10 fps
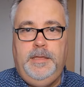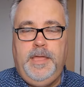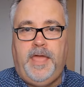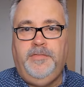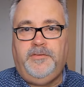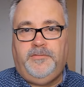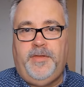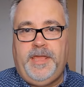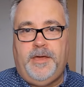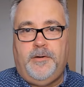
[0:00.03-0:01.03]
In this
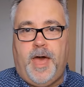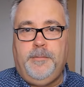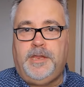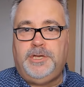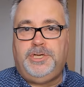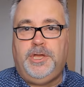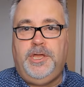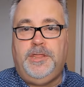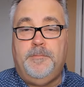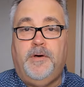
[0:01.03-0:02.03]
video, I'm going to show
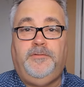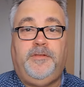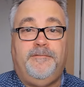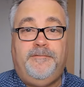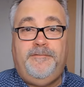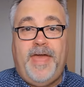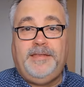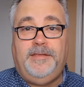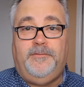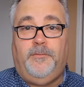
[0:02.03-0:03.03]
you the most
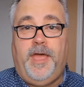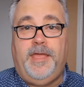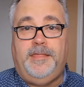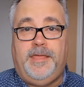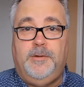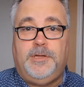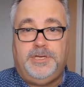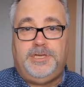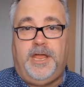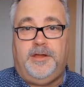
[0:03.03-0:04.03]
effective way that you
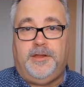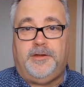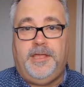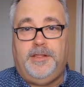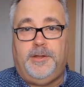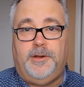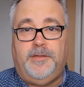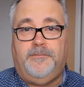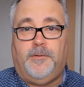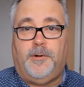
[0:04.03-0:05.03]
can share your
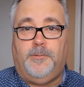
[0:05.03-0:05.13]
e-learning for